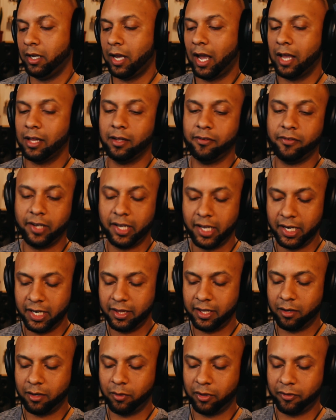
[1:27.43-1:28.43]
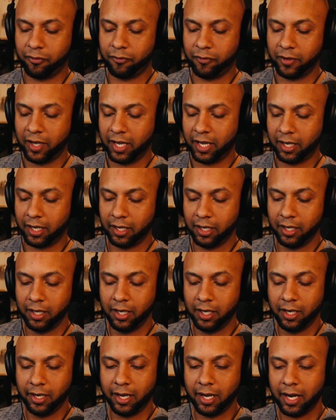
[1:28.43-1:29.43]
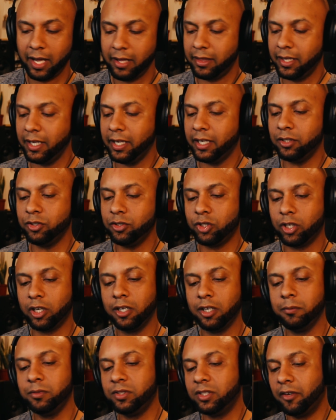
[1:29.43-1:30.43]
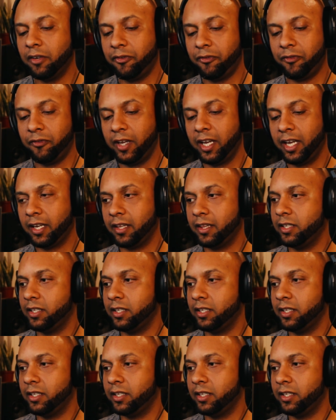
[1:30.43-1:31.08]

I love anything with Fig. And I think in terms of Fig,